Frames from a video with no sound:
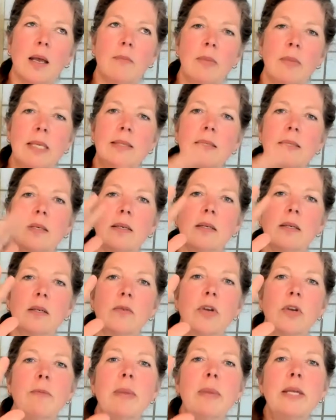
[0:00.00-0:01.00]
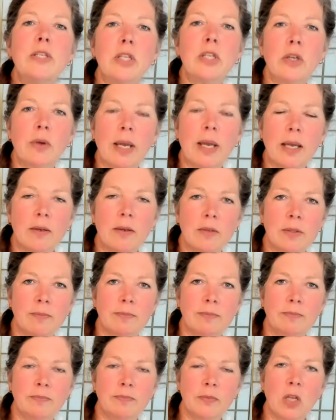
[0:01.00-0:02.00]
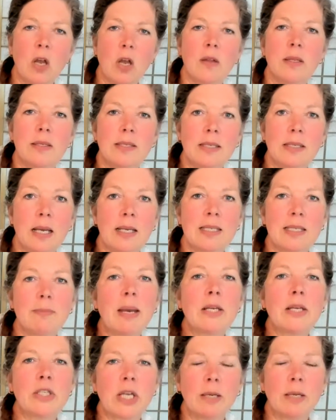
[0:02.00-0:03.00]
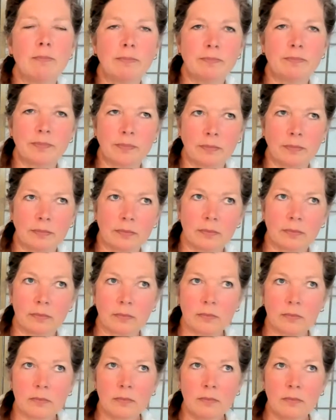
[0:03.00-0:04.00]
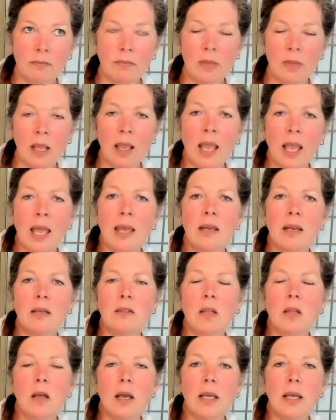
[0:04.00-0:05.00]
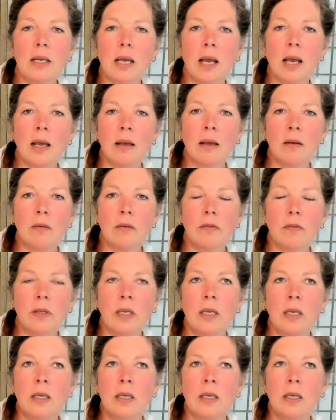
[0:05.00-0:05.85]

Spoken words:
is a cremation ground called this Smashan. And a lot of